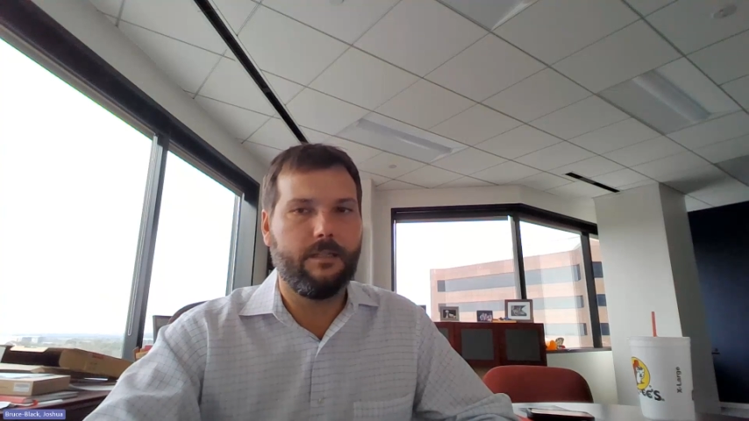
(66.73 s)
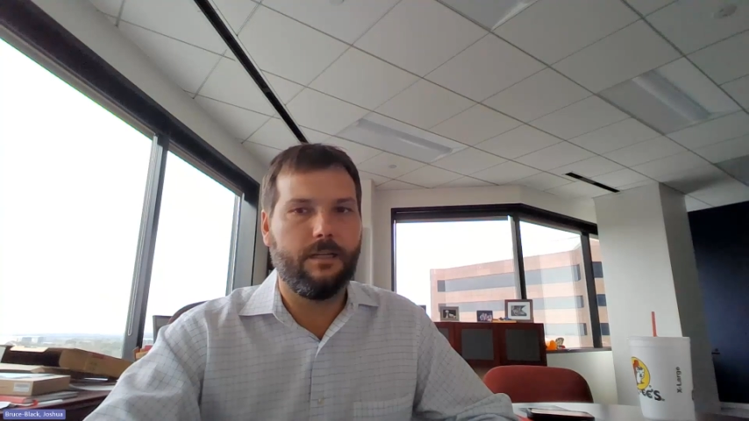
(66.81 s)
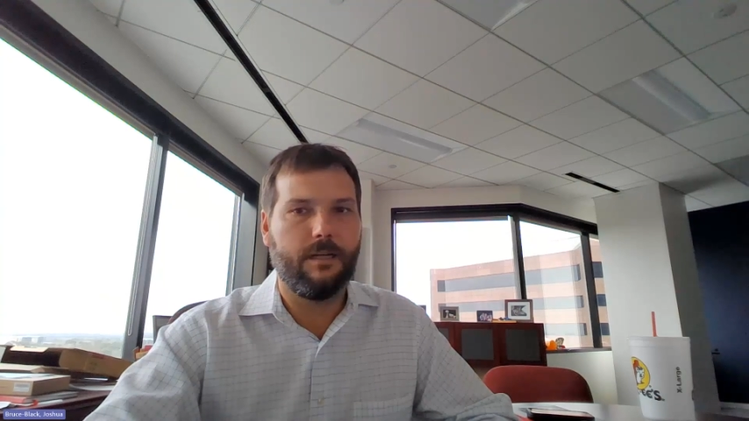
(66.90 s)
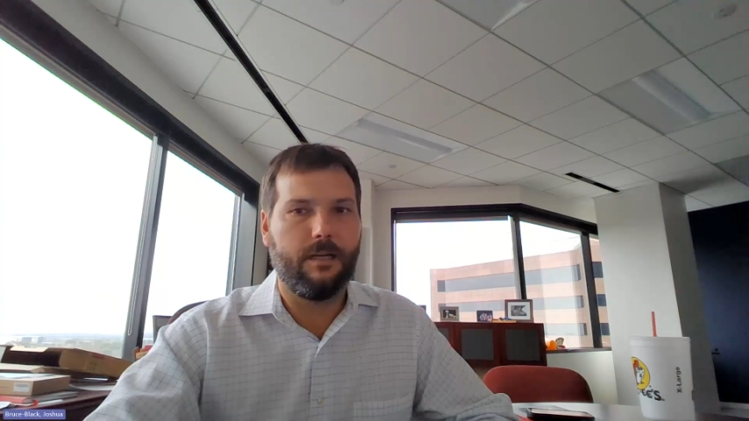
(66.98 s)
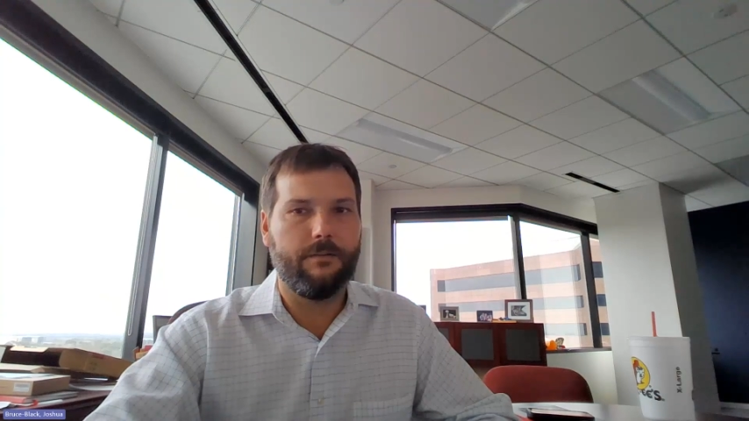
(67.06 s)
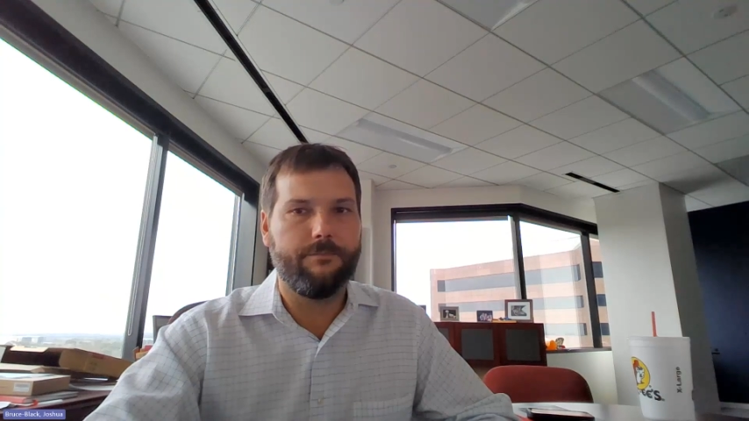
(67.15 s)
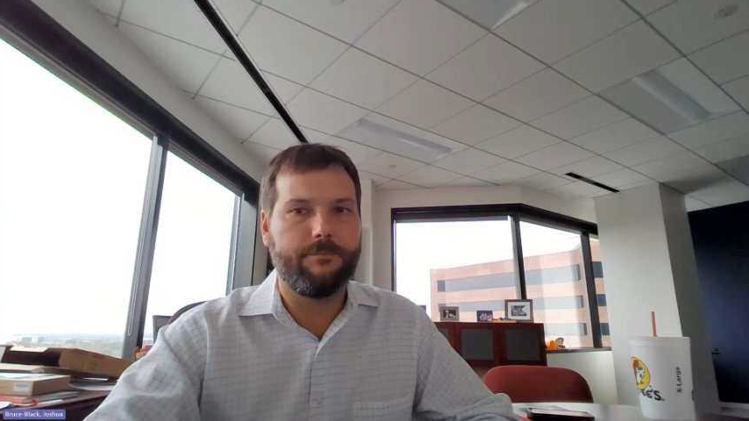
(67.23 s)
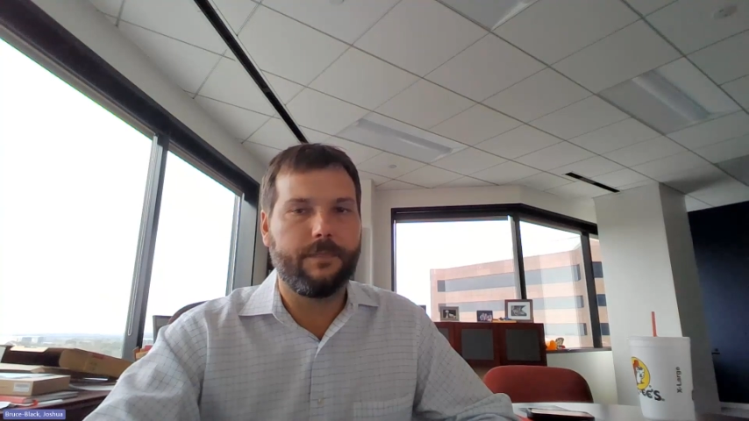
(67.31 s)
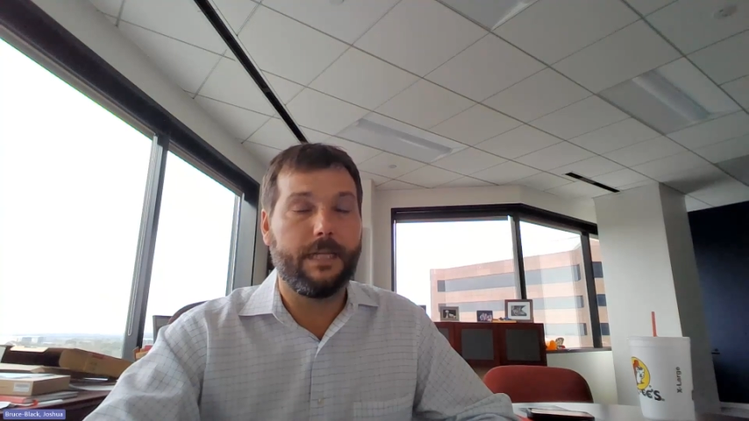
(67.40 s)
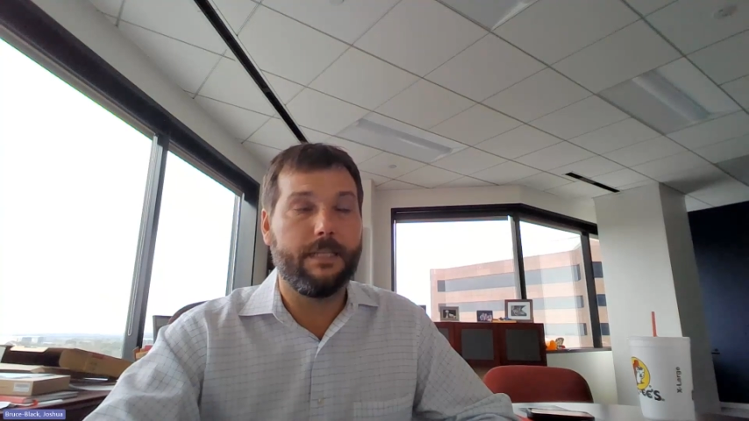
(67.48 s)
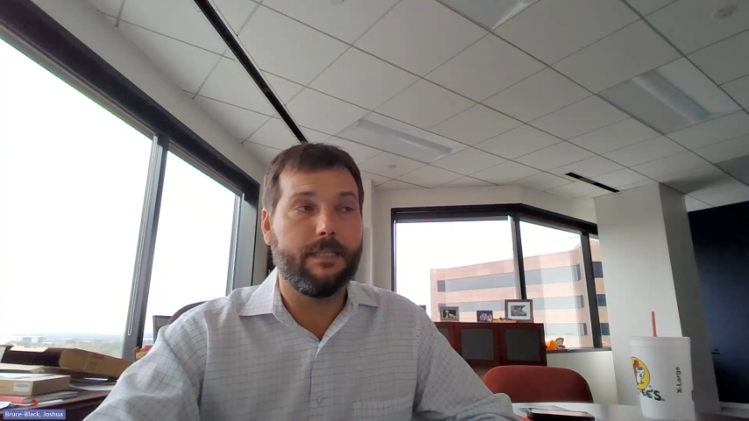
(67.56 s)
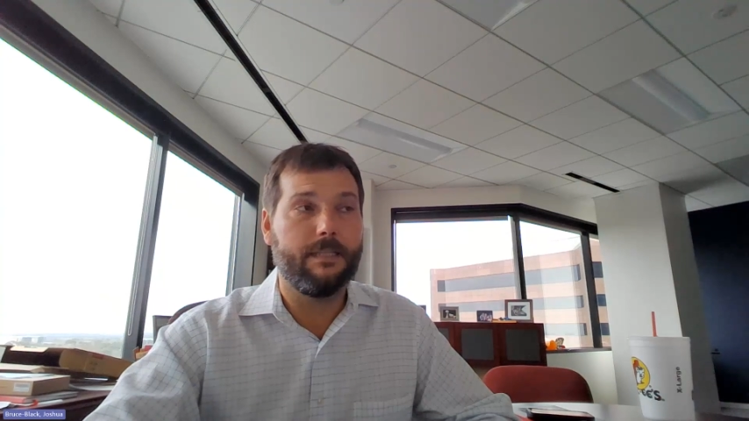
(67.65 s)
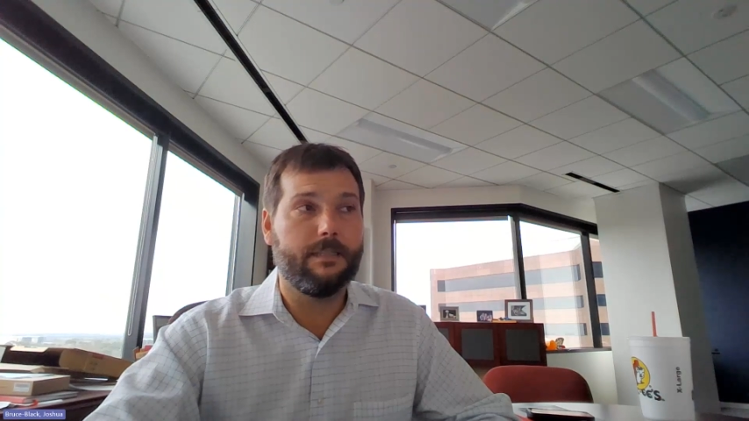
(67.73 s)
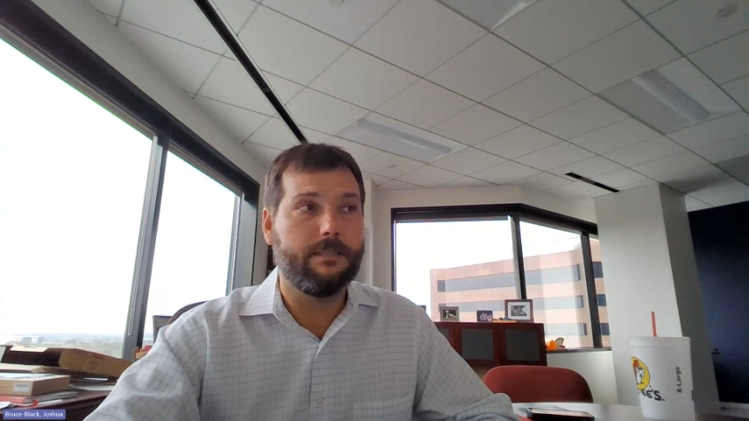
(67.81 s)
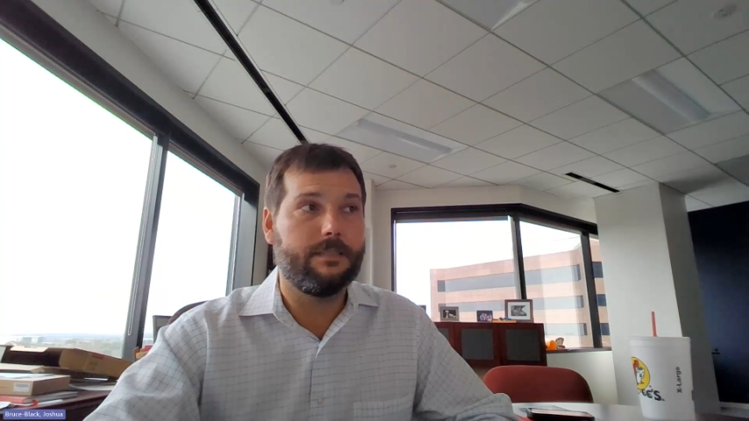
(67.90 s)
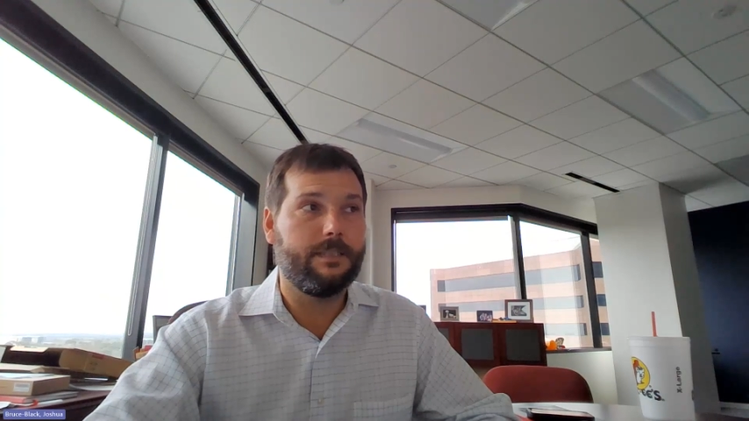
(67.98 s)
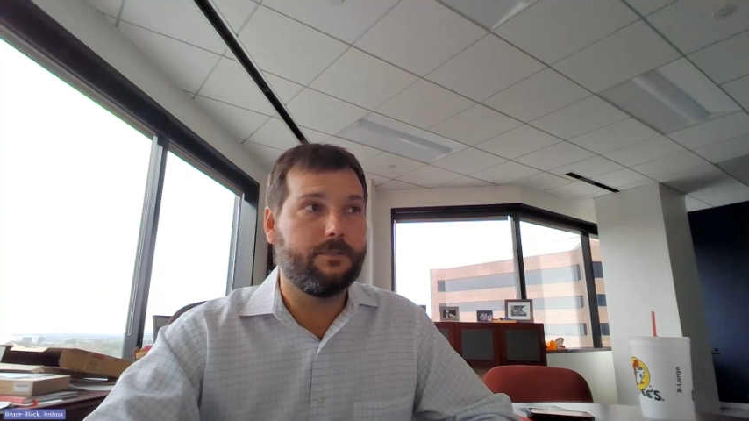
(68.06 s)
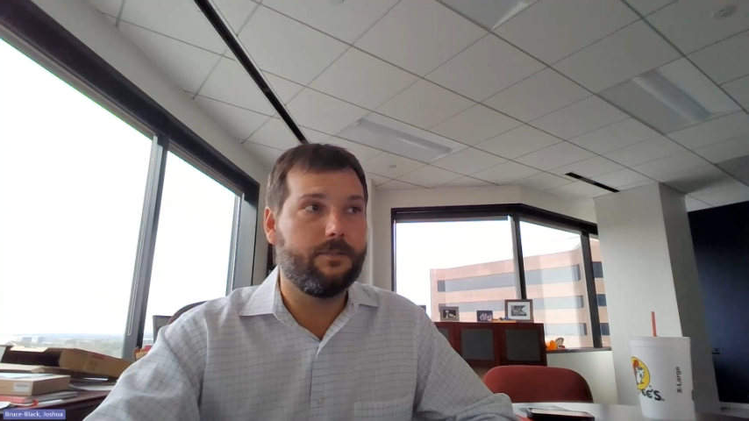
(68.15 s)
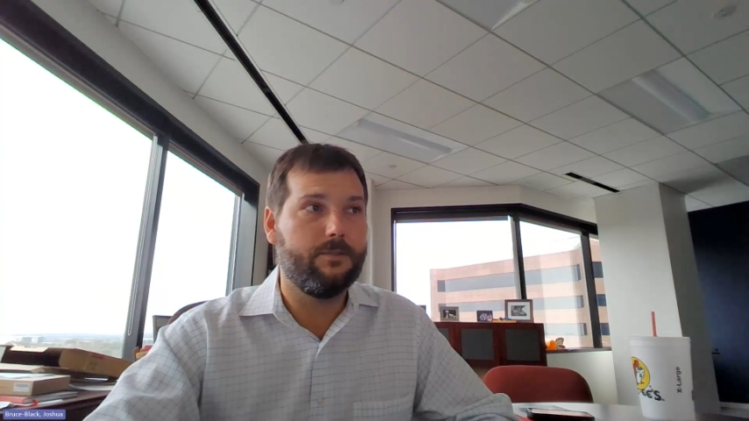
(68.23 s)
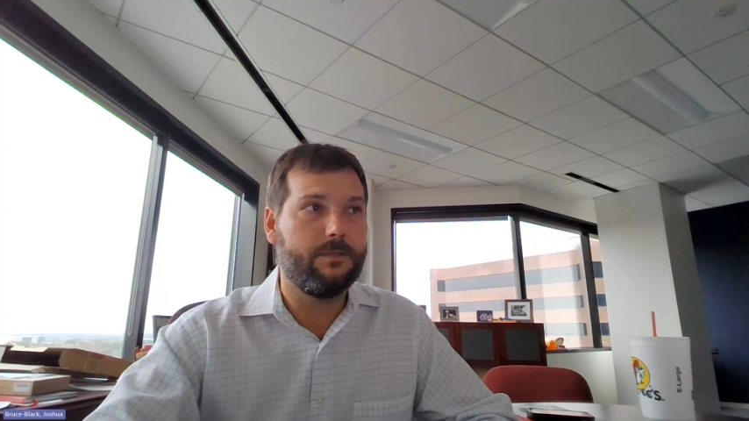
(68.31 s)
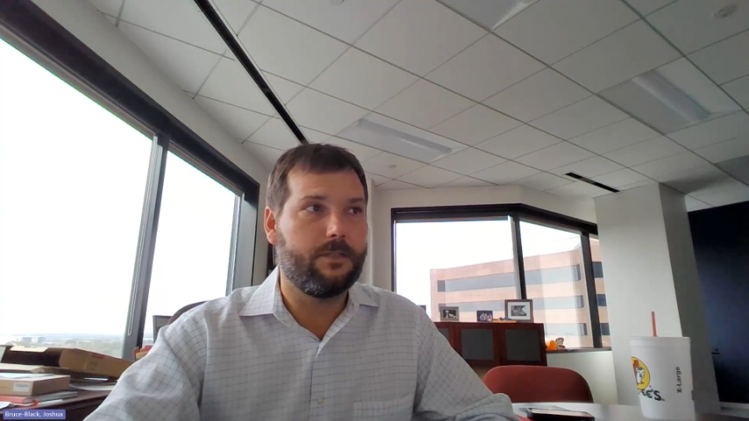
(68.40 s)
and the CO2